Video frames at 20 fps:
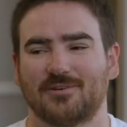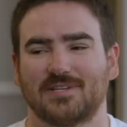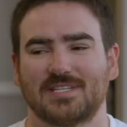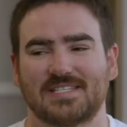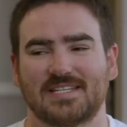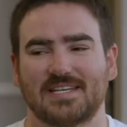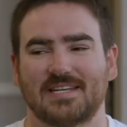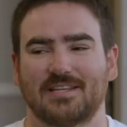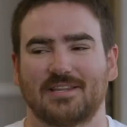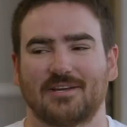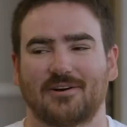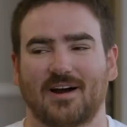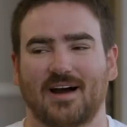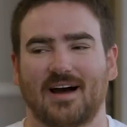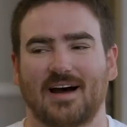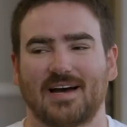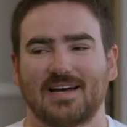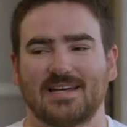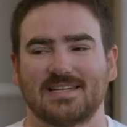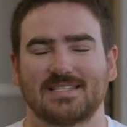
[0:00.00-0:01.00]
can see it in their
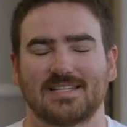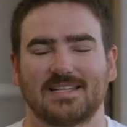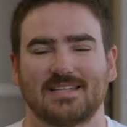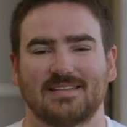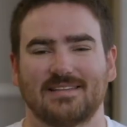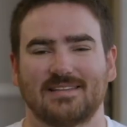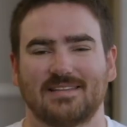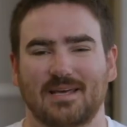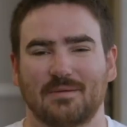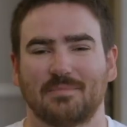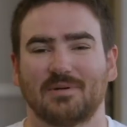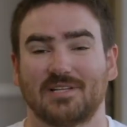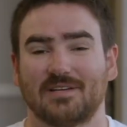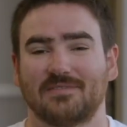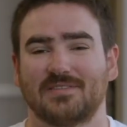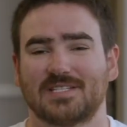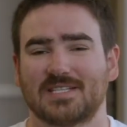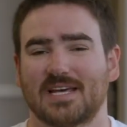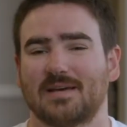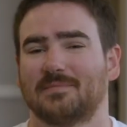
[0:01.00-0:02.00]
eyes that they believe
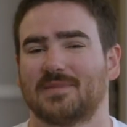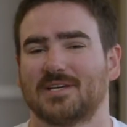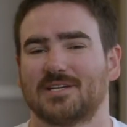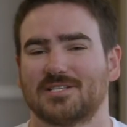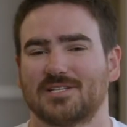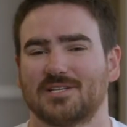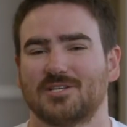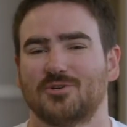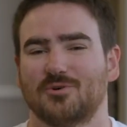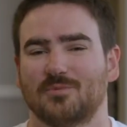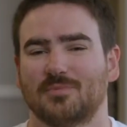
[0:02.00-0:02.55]
the same things that you